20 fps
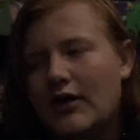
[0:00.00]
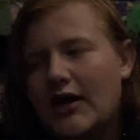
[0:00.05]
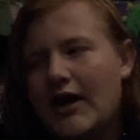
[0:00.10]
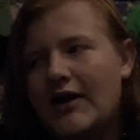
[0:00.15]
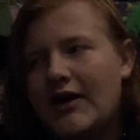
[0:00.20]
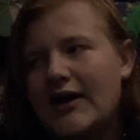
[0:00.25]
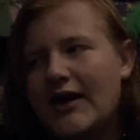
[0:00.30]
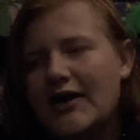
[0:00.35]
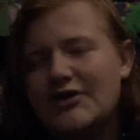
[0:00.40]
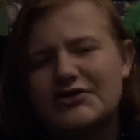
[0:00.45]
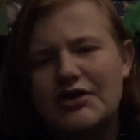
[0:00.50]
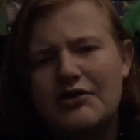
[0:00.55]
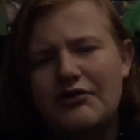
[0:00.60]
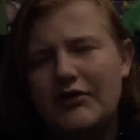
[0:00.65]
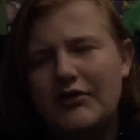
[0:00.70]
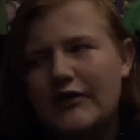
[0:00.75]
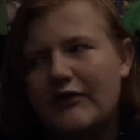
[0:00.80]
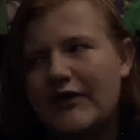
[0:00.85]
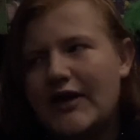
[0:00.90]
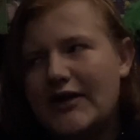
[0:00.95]
and he actually
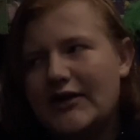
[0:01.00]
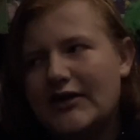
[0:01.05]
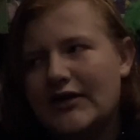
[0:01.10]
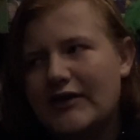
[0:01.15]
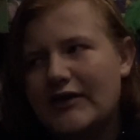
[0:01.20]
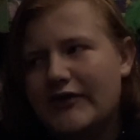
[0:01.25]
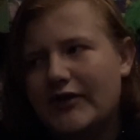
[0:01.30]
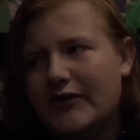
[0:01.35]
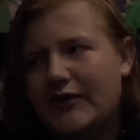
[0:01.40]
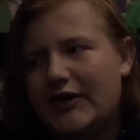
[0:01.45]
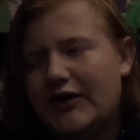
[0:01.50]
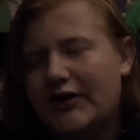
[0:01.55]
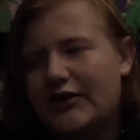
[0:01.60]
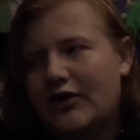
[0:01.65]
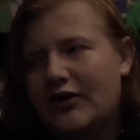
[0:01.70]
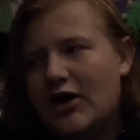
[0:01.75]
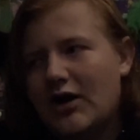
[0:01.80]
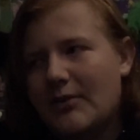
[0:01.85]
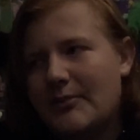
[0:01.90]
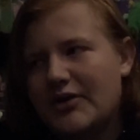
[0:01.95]
really liked it, even though he didn't
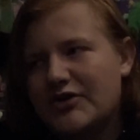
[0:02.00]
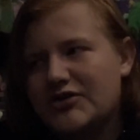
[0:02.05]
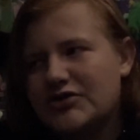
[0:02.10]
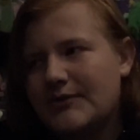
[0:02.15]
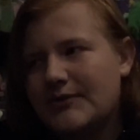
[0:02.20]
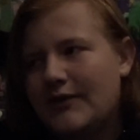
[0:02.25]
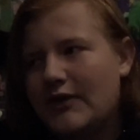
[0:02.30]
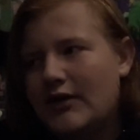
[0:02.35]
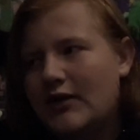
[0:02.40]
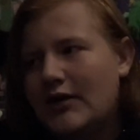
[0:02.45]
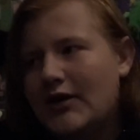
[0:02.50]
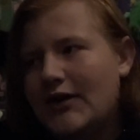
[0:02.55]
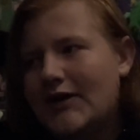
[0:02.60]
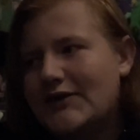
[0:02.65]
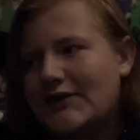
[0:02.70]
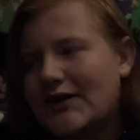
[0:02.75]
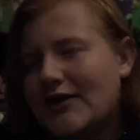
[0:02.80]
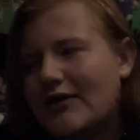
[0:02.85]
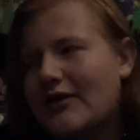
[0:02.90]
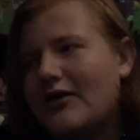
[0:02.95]
talk much.
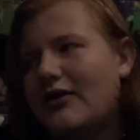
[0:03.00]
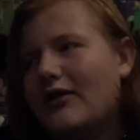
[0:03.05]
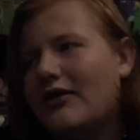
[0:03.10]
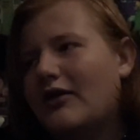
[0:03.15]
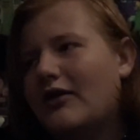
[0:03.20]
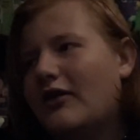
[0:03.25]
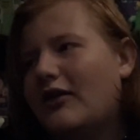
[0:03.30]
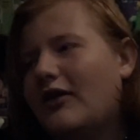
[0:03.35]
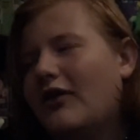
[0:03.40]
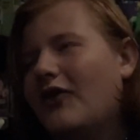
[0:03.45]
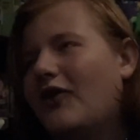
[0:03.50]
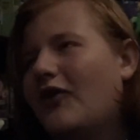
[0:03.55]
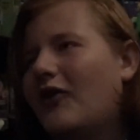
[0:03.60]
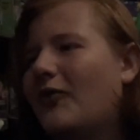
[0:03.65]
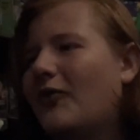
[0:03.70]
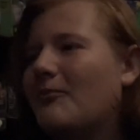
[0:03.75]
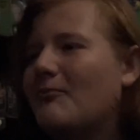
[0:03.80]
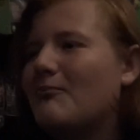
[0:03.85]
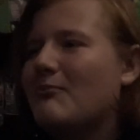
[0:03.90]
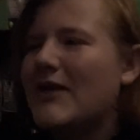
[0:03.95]
He's like,
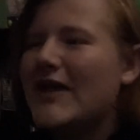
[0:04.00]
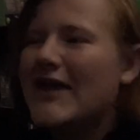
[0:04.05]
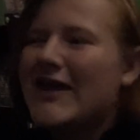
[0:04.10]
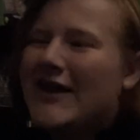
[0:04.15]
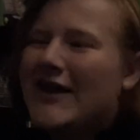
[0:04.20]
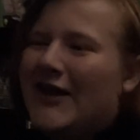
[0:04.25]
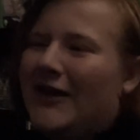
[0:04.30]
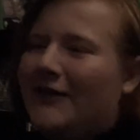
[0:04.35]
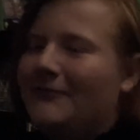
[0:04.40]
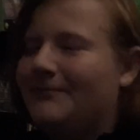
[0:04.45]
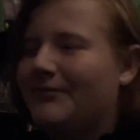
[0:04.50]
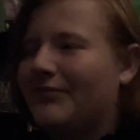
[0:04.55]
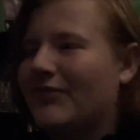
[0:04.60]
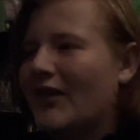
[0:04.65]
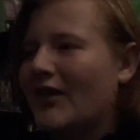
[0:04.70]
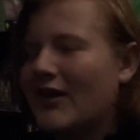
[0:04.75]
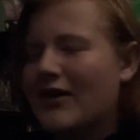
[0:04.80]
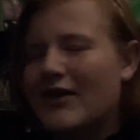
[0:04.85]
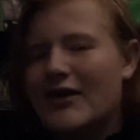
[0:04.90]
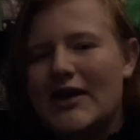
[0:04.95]
"Oh man,"
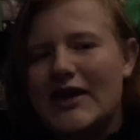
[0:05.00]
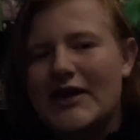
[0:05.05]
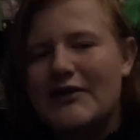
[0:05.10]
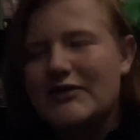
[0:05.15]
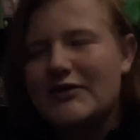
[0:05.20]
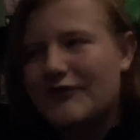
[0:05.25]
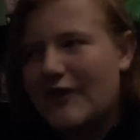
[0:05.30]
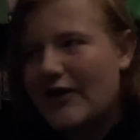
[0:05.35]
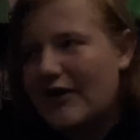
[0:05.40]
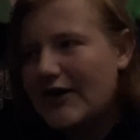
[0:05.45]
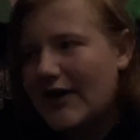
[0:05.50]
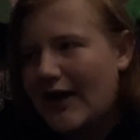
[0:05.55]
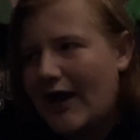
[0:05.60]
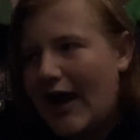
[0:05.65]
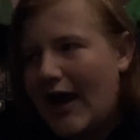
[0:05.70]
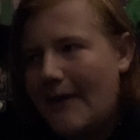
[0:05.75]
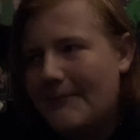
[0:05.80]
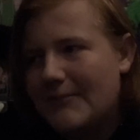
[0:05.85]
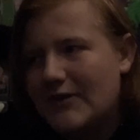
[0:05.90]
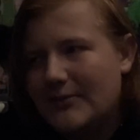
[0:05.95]
he was very
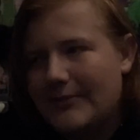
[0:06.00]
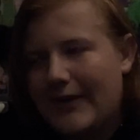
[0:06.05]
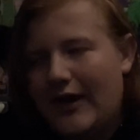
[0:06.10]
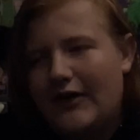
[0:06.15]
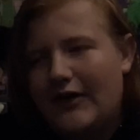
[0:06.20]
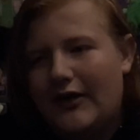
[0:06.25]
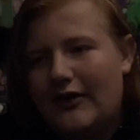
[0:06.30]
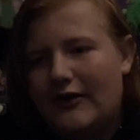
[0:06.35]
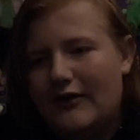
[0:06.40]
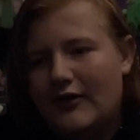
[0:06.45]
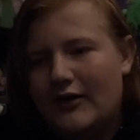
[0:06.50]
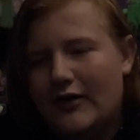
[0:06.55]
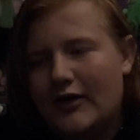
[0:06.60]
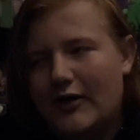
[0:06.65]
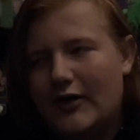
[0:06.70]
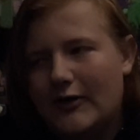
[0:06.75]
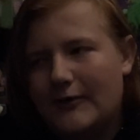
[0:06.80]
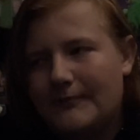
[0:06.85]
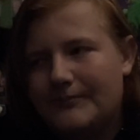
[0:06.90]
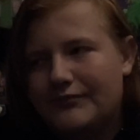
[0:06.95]
happy about it,
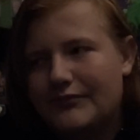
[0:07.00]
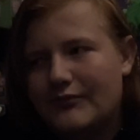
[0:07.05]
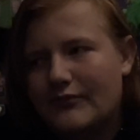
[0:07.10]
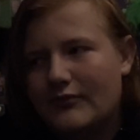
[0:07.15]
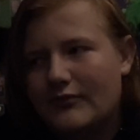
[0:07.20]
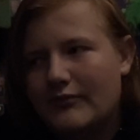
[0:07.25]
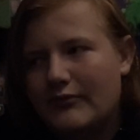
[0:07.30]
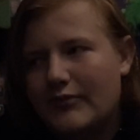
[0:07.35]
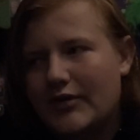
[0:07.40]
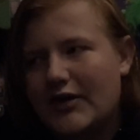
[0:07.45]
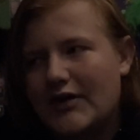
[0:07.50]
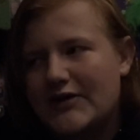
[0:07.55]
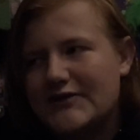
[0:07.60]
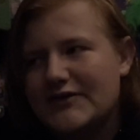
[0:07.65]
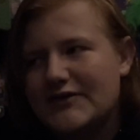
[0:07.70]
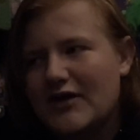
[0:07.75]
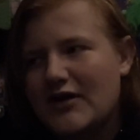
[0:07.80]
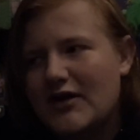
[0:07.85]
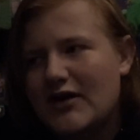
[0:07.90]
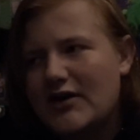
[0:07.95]
um,
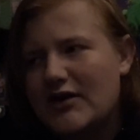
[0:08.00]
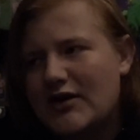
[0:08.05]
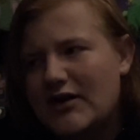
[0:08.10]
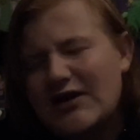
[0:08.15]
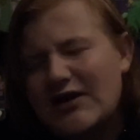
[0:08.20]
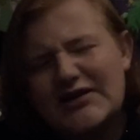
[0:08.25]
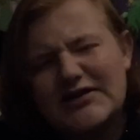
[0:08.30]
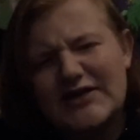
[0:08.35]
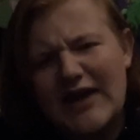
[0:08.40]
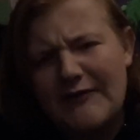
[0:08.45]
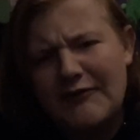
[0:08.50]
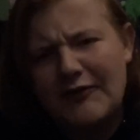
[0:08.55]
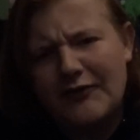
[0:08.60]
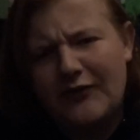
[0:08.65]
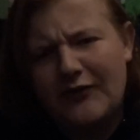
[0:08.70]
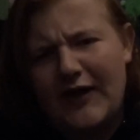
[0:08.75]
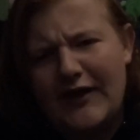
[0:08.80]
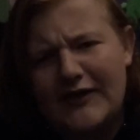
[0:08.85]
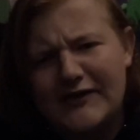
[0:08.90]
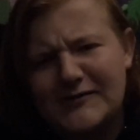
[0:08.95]
because he doesn't have a
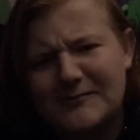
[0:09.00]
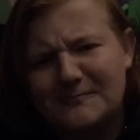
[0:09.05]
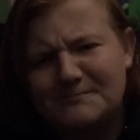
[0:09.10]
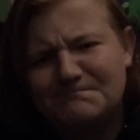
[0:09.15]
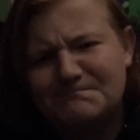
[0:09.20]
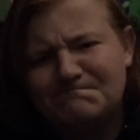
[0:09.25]
friend.